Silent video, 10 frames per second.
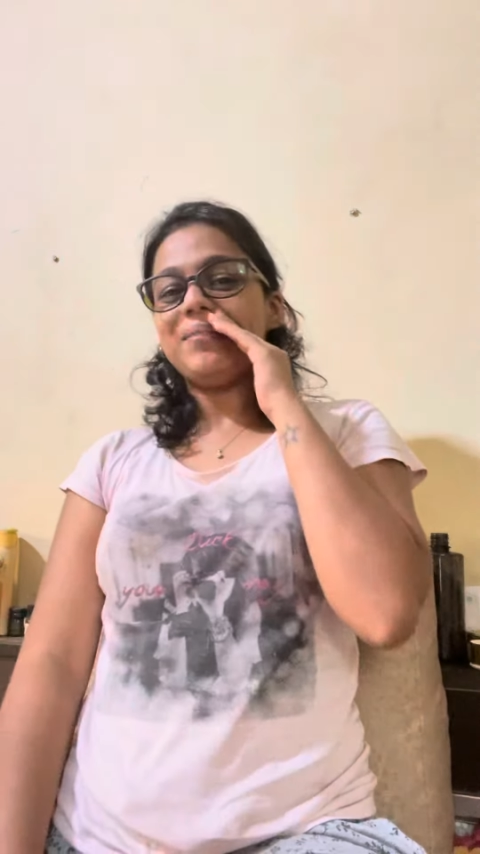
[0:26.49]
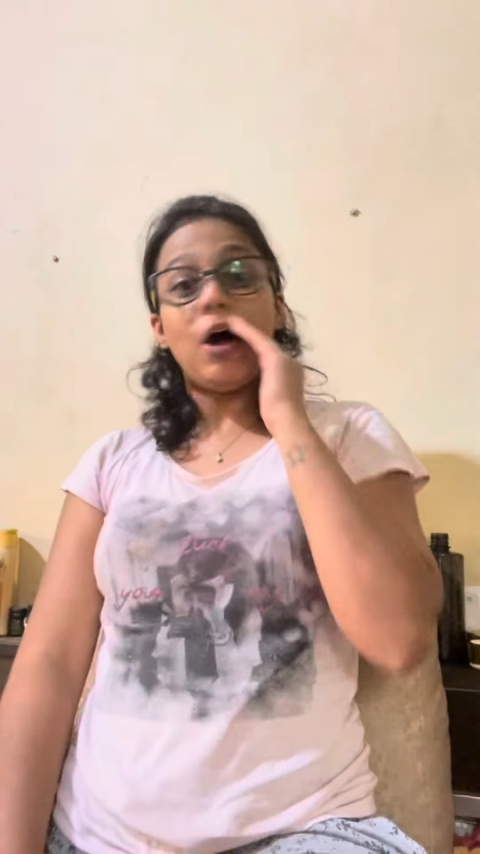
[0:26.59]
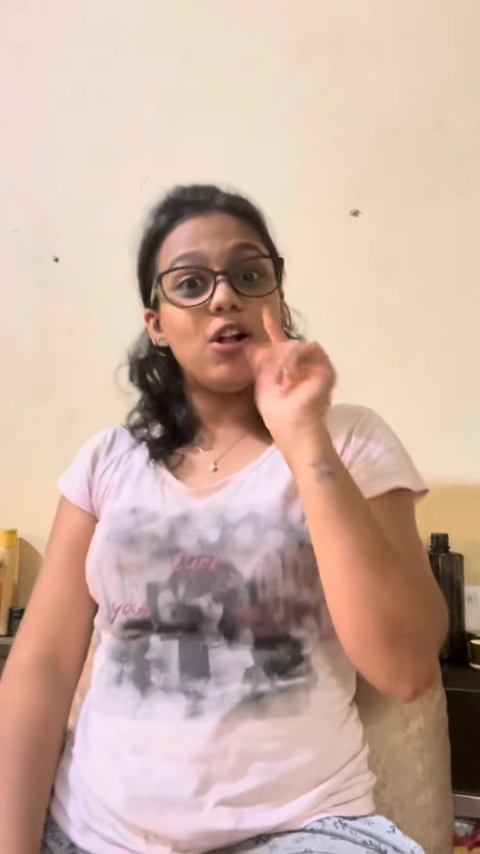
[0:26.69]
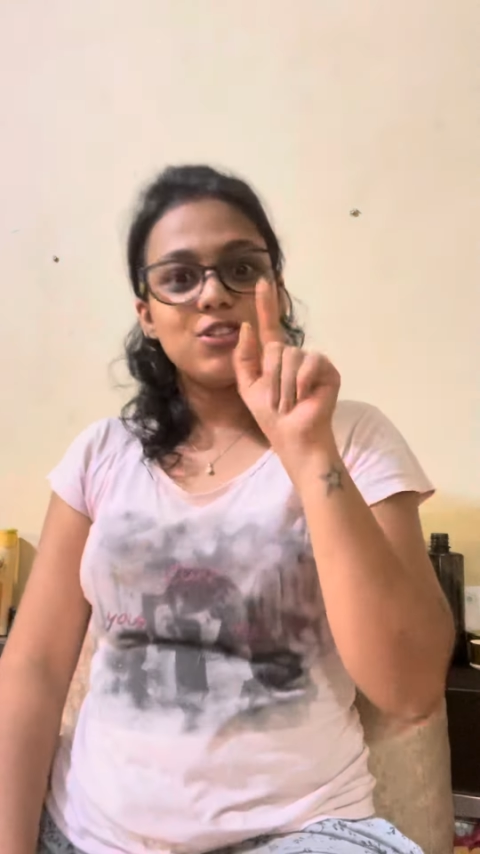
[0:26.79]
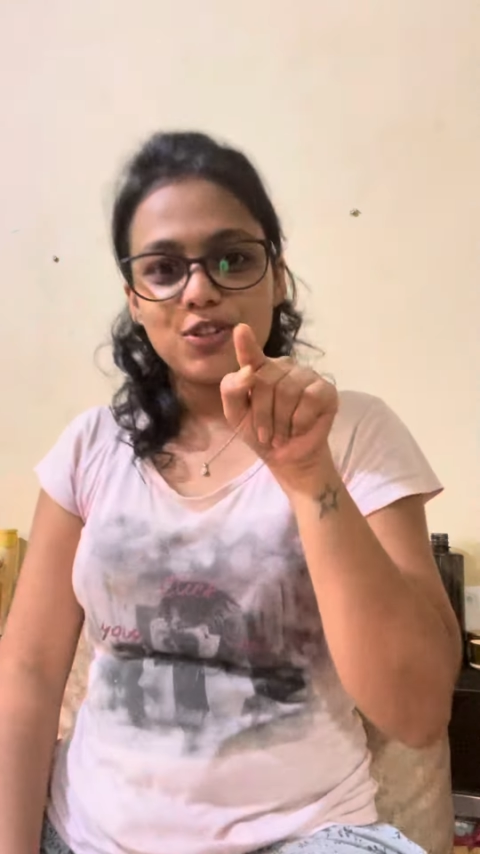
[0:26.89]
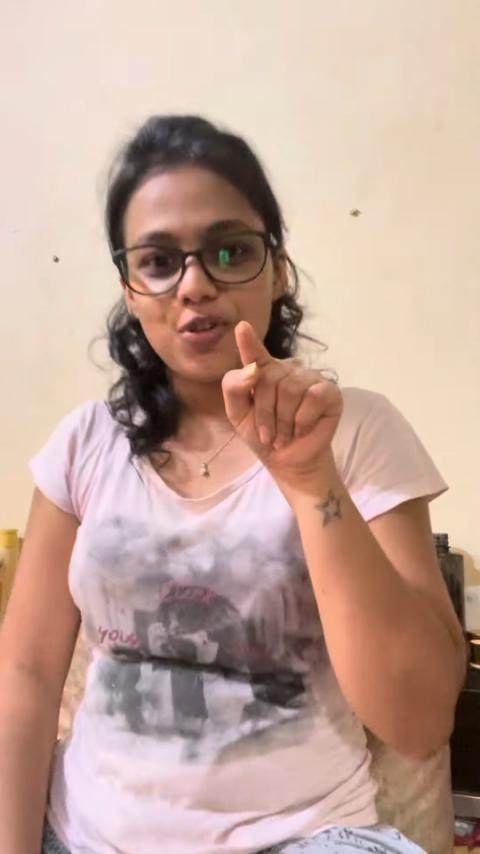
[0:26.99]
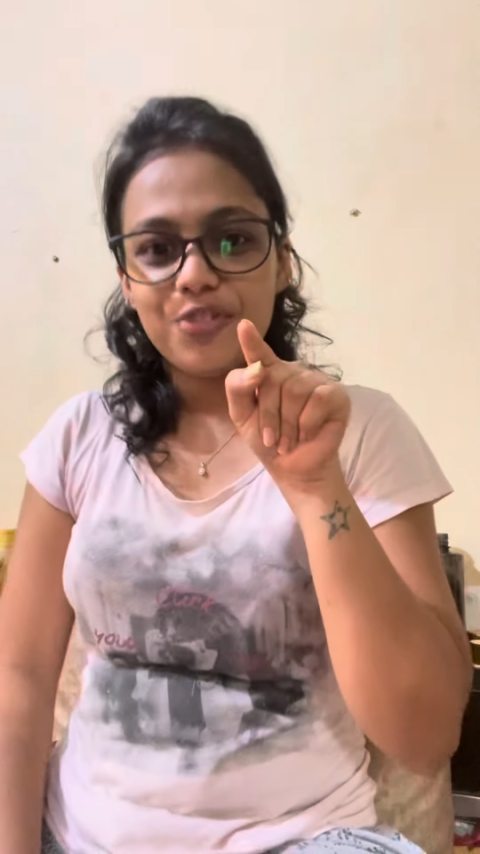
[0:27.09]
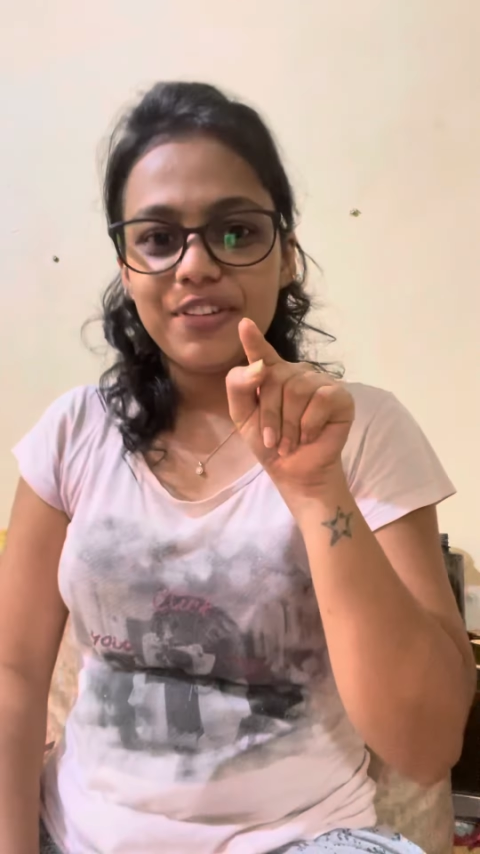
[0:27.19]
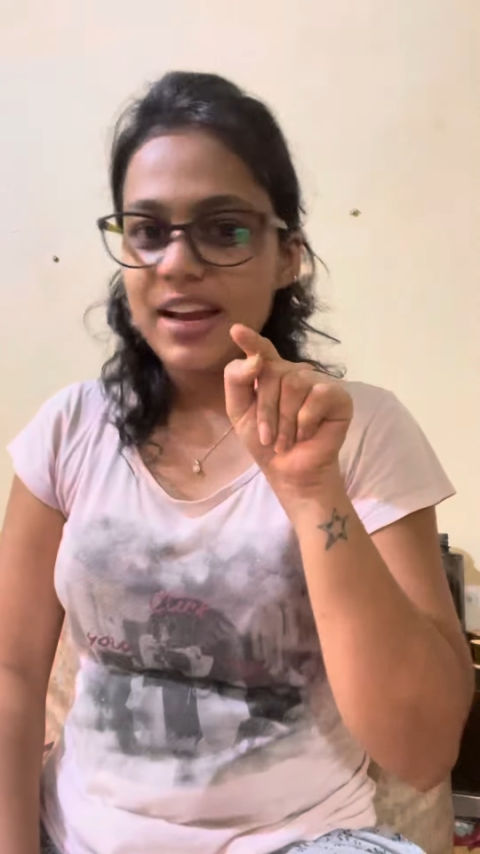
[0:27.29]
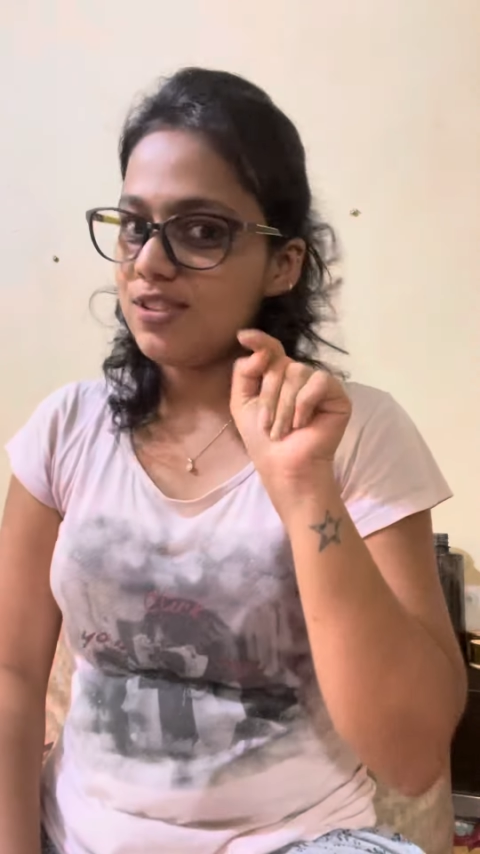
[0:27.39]
Also, don't
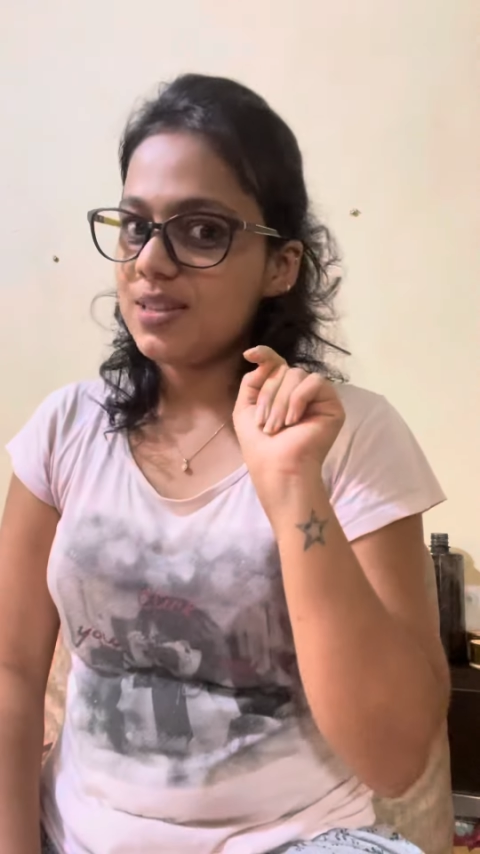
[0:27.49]
forget to